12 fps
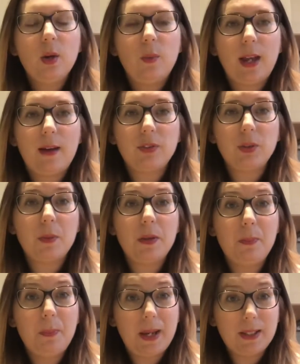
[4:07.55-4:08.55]
We have some of the
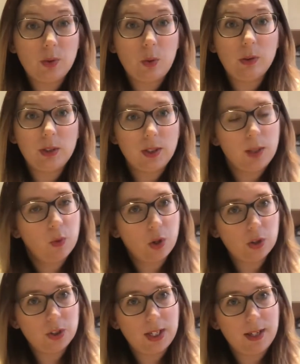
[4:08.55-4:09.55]
best quality
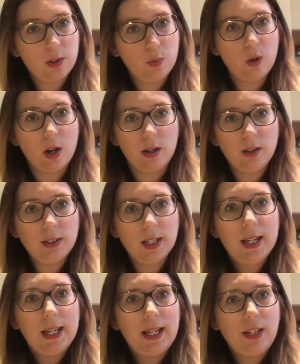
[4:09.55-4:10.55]
water in the world.
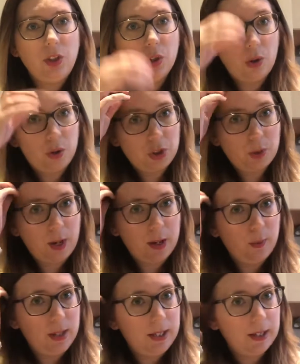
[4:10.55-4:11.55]
In Yorkshire,
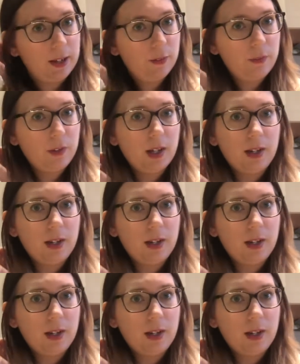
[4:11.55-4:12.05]
where we live,